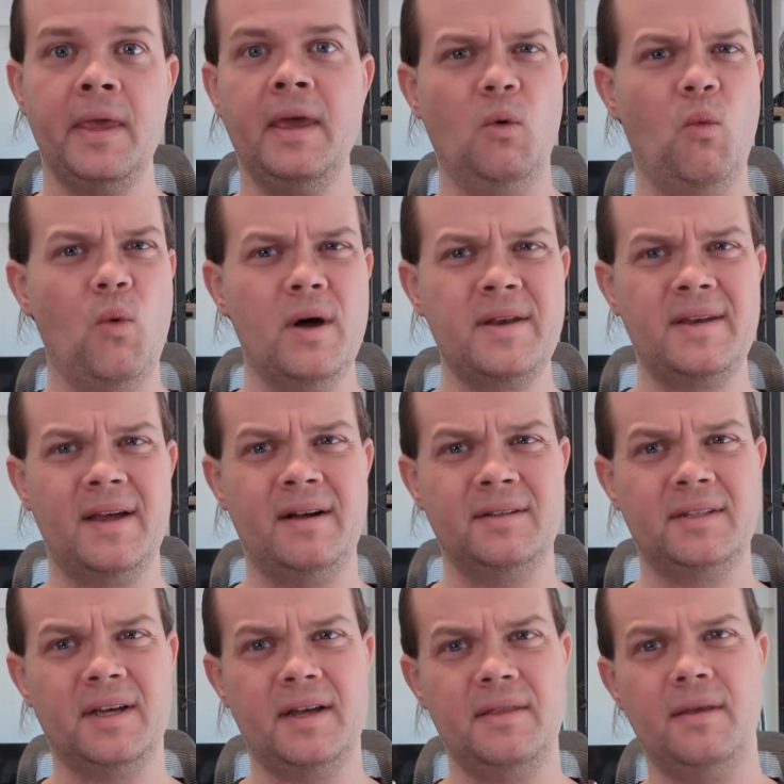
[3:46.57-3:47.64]
The one
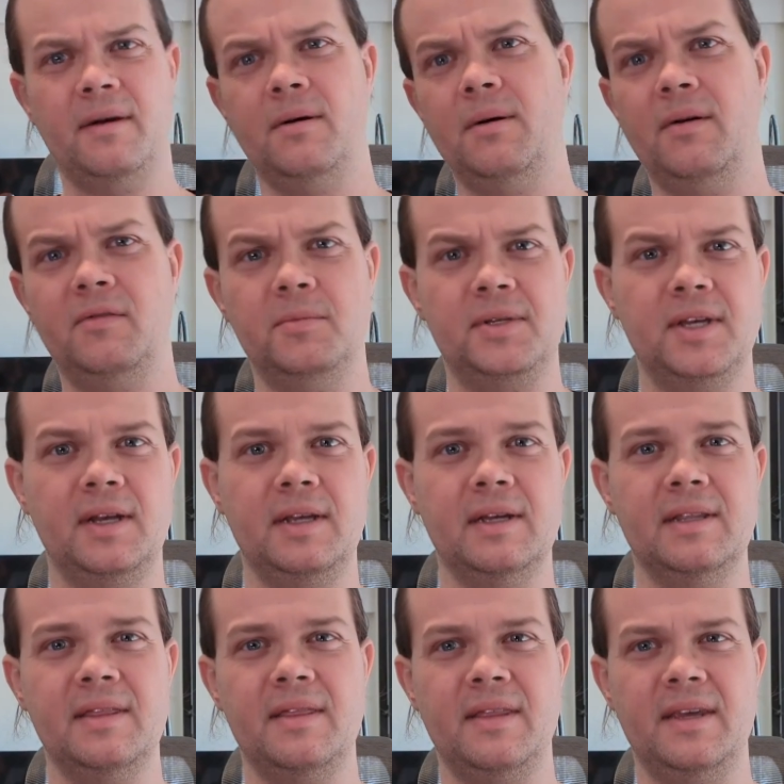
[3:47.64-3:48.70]
downside though of
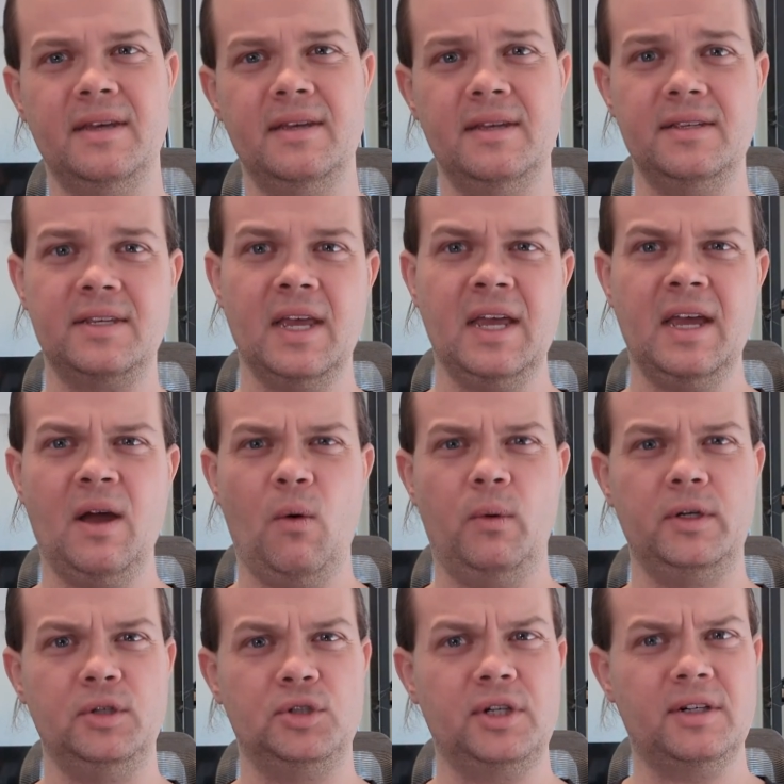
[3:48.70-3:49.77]
Obsidian is
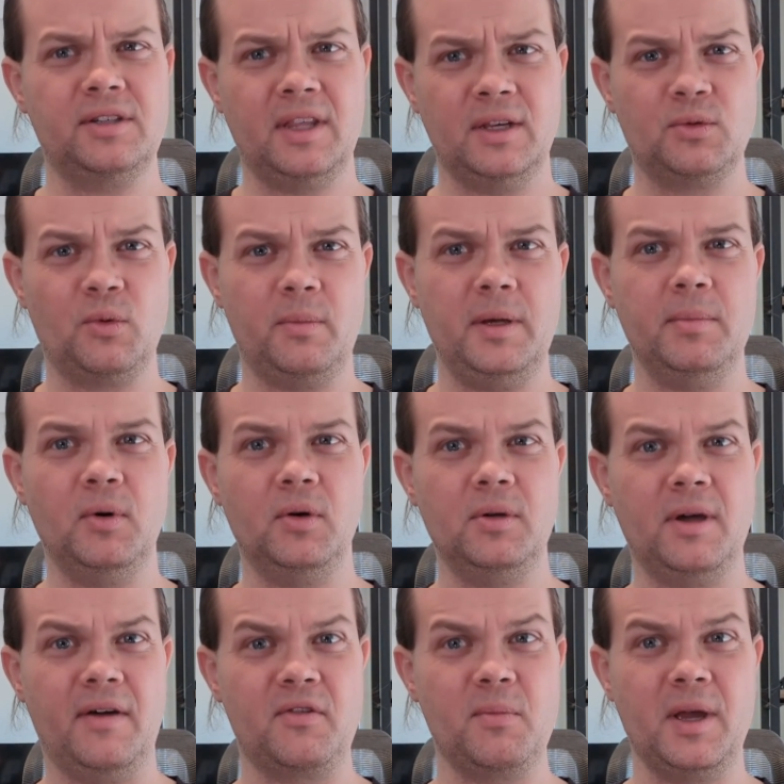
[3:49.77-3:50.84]
when you share things with people,
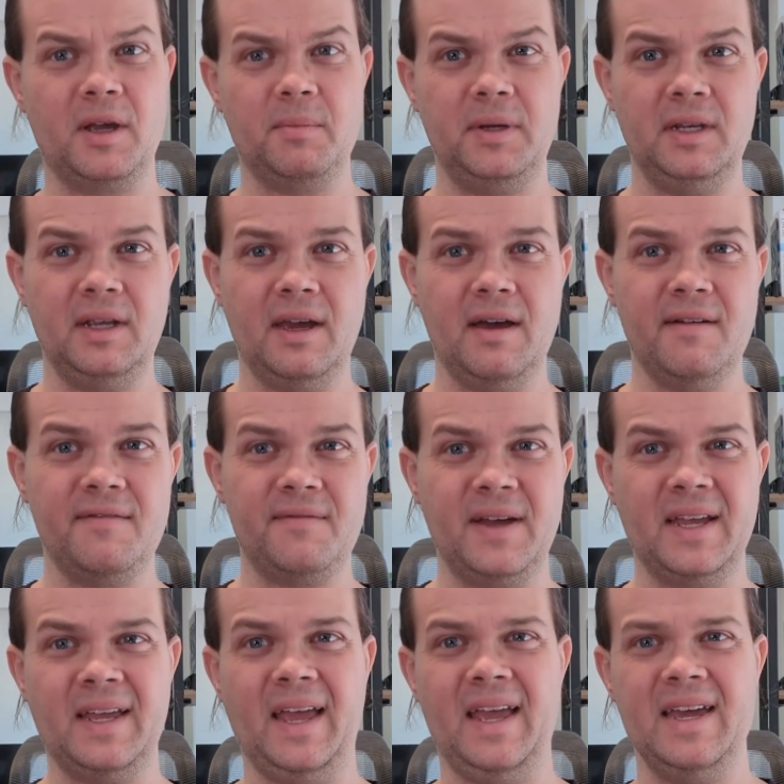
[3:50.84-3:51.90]
you have to make a PDF,
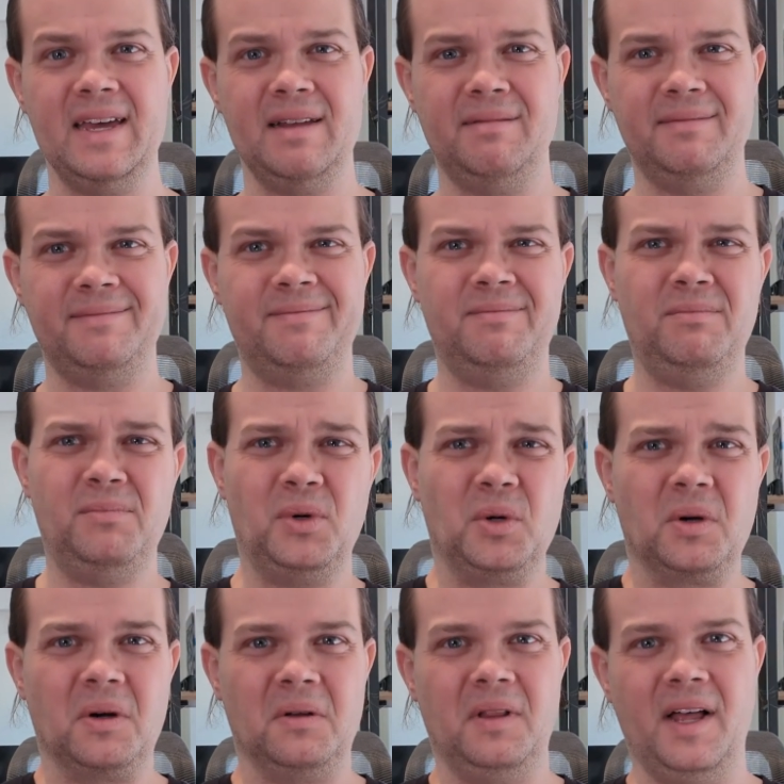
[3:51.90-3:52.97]
and
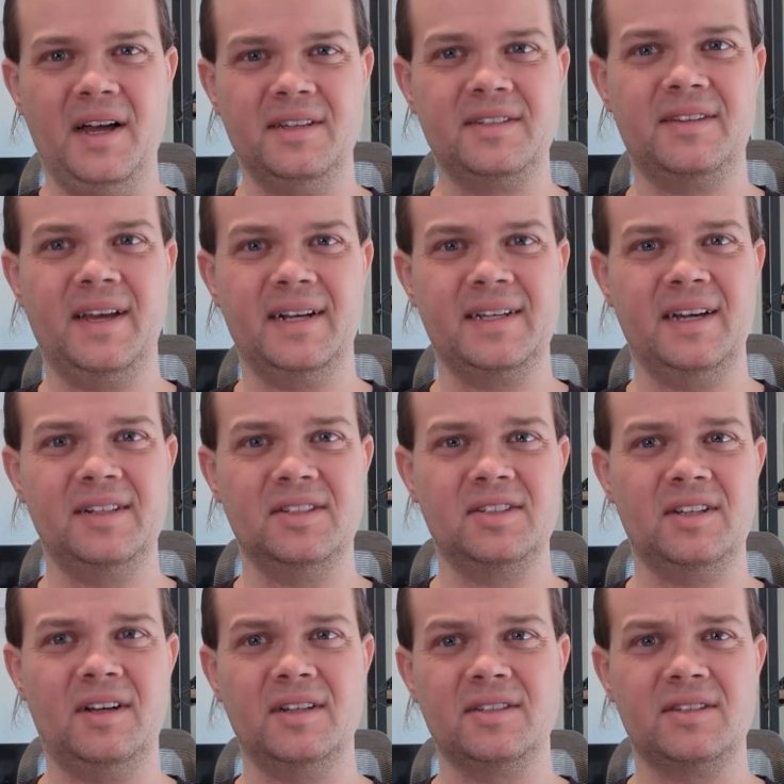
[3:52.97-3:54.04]
more or less that kind of
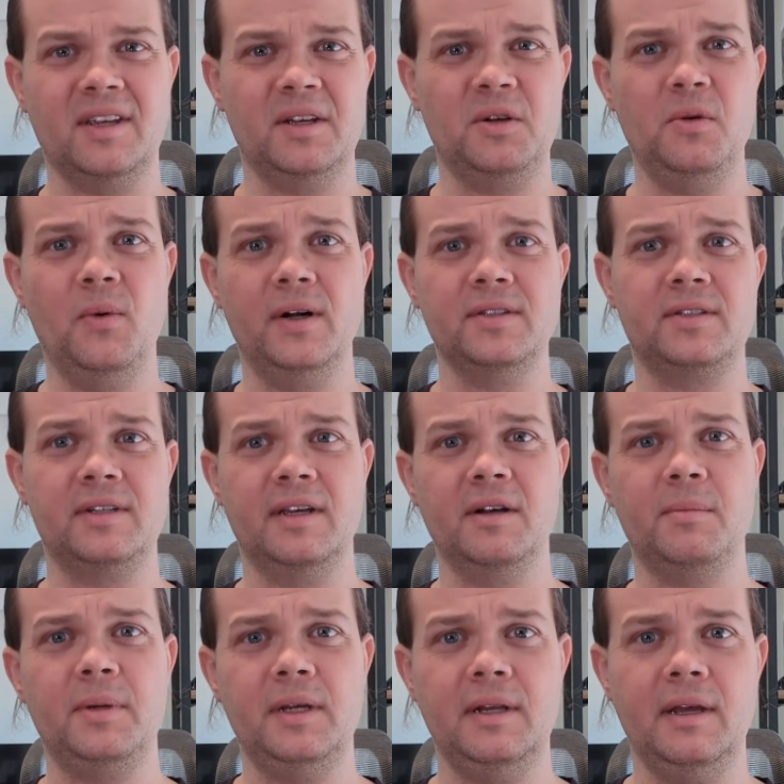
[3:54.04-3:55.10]
sucks. Like, who wants to get
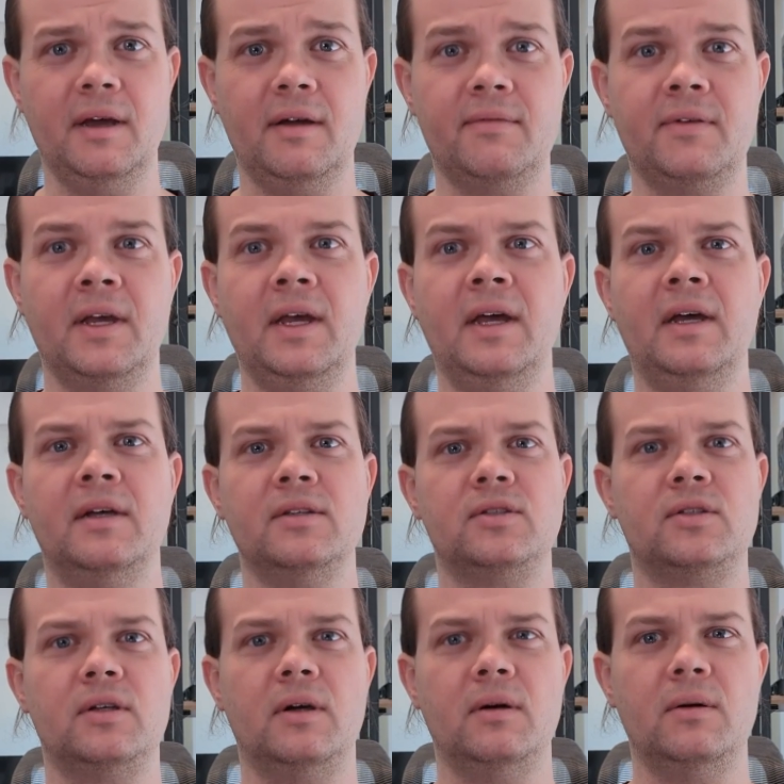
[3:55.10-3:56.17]
a PDF?
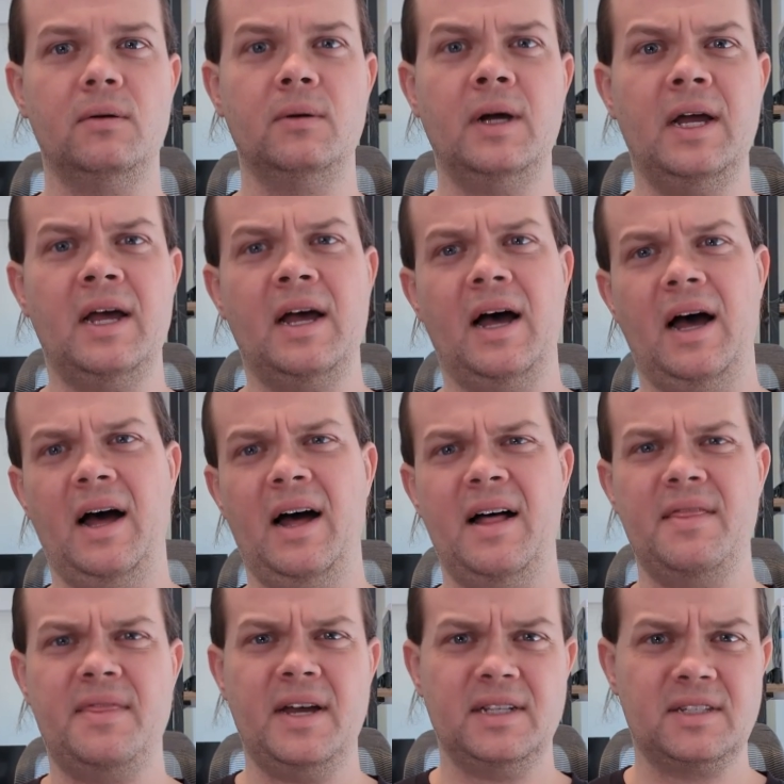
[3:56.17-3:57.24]
So
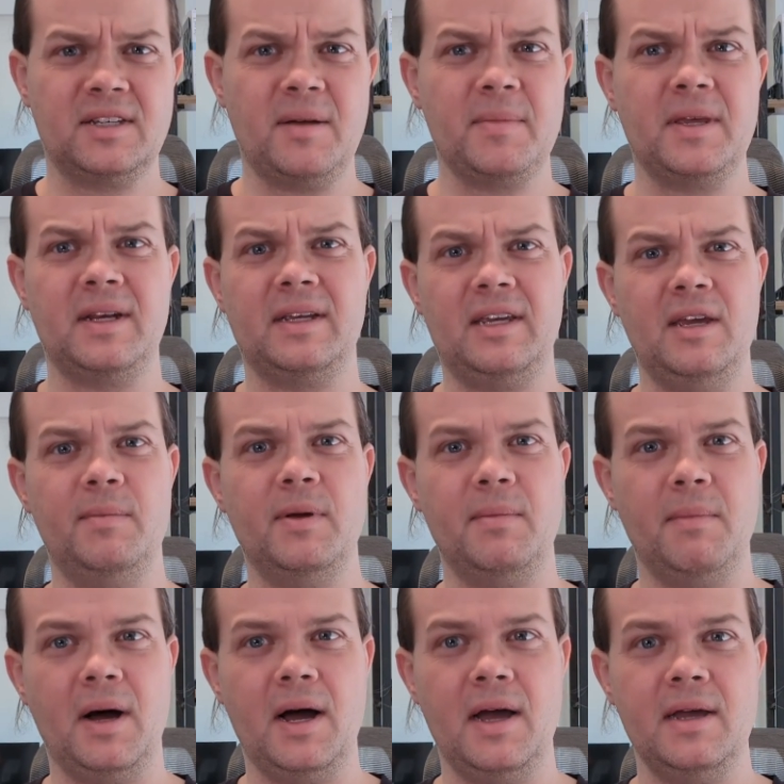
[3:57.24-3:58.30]
that's something to keep in
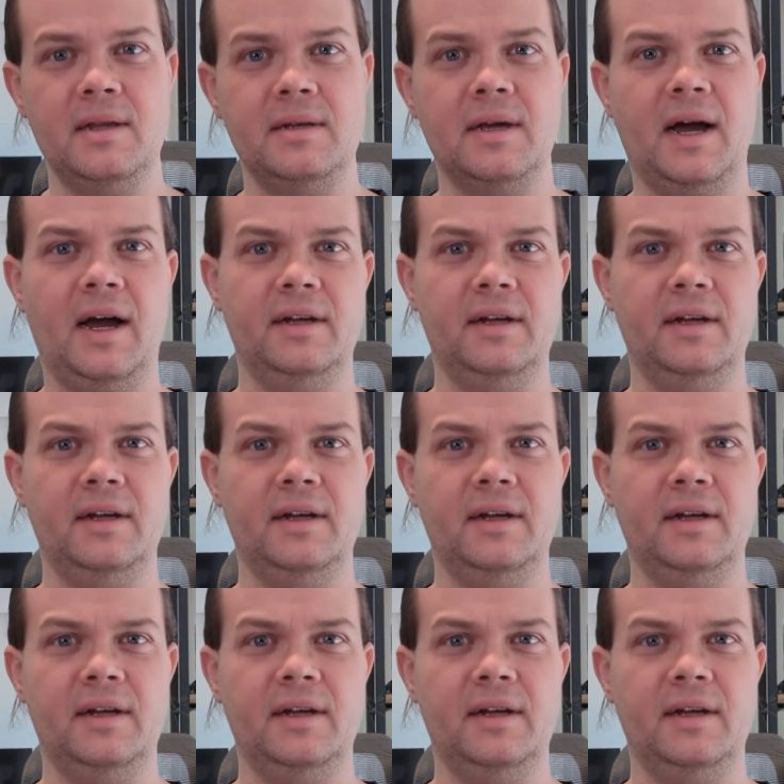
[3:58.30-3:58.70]
mind.